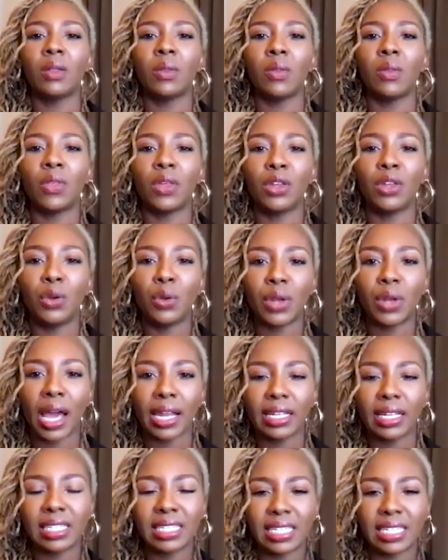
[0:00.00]
the
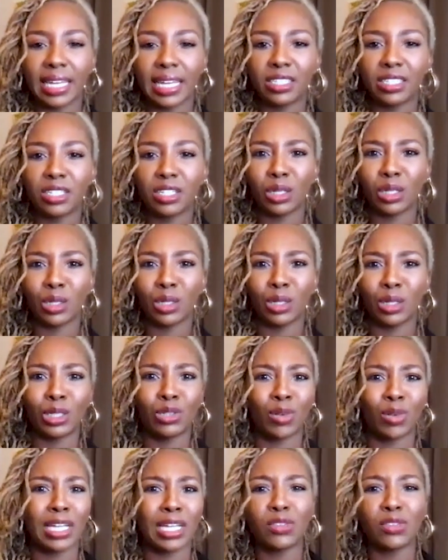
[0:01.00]
United States
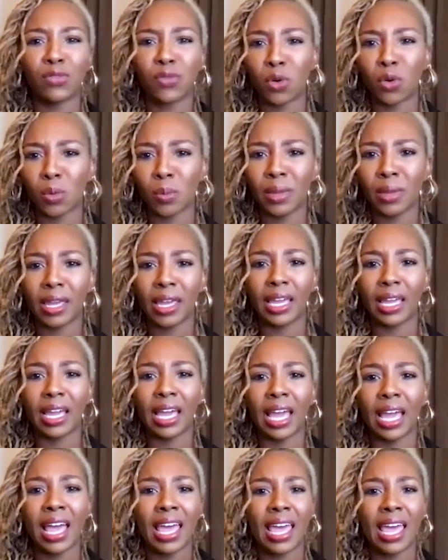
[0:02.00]
transforming
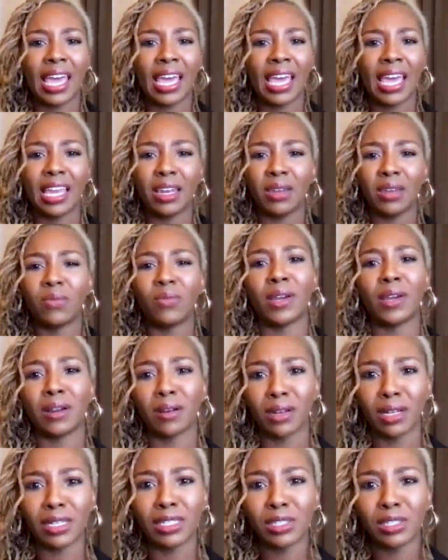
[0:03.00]
in
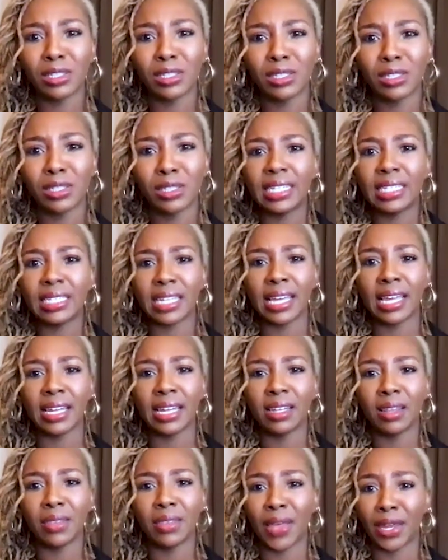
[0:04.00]
various ways
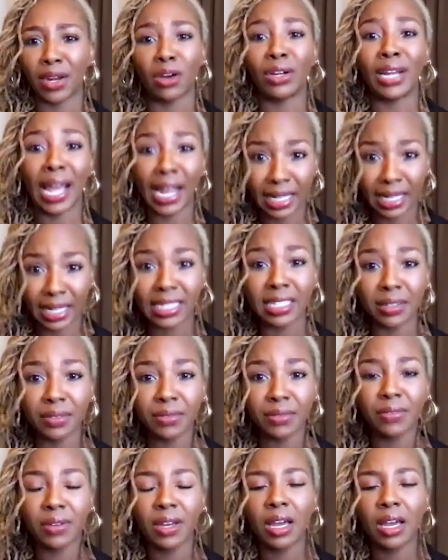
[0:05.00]
that are
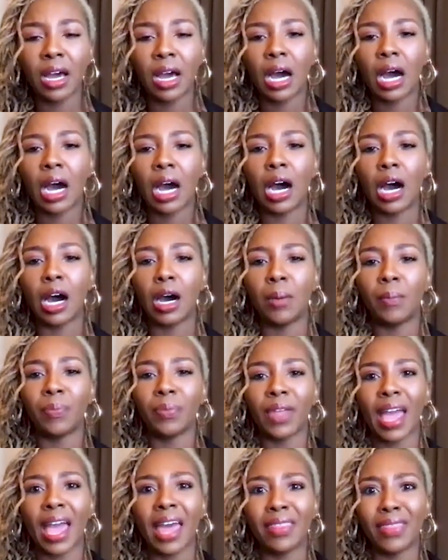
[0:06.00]
negative
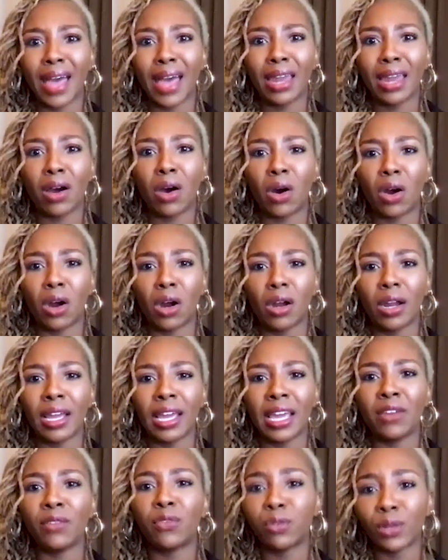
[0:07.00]
and that are
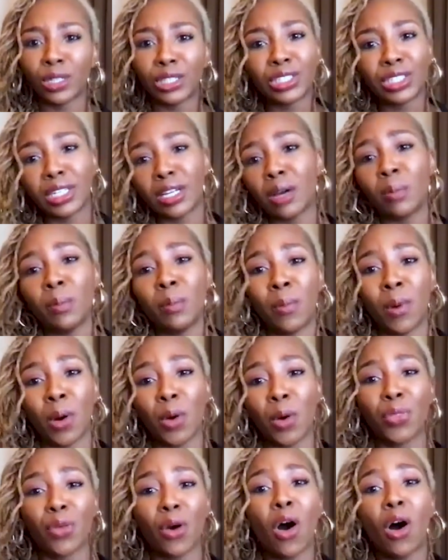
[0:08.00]
infringing
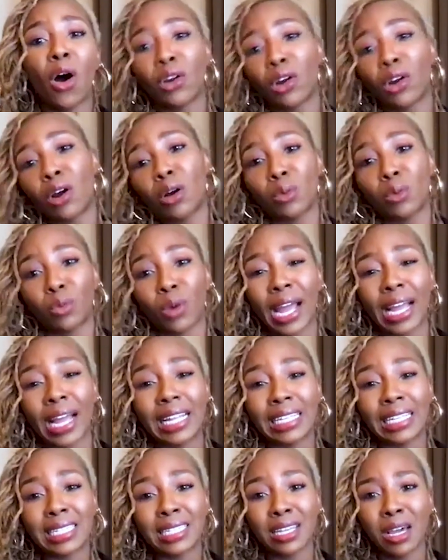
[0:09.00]
both on our
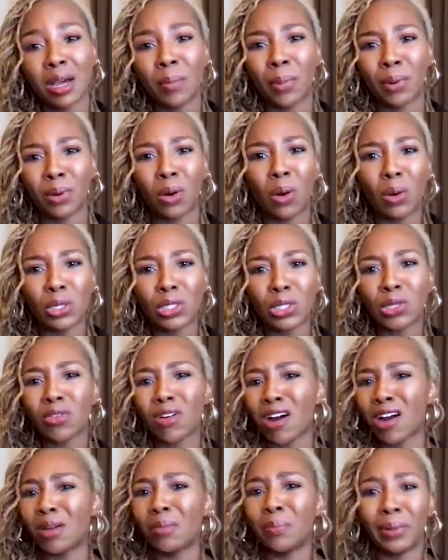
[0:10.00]
rights, but also
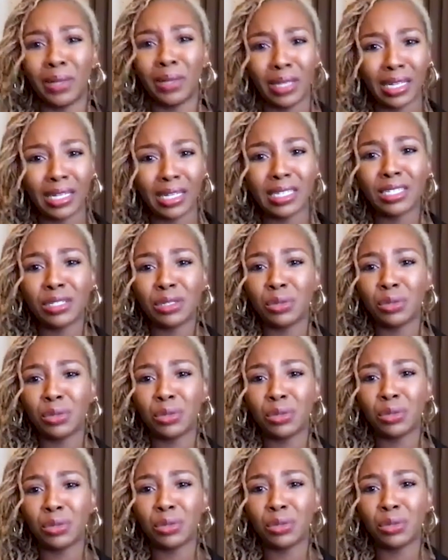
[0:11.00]
our ability to
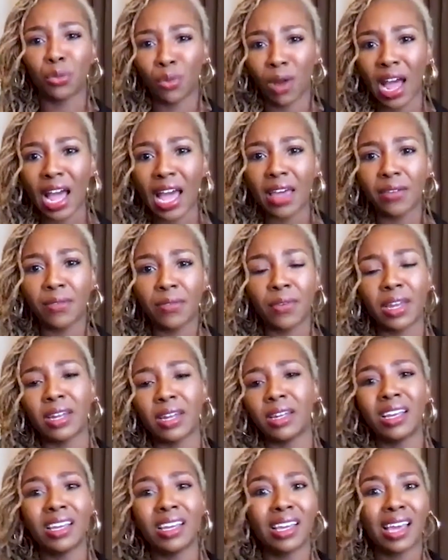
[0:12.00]
thrive
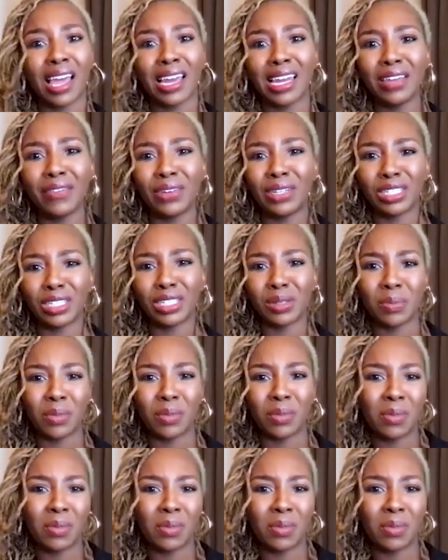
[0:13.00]
and even just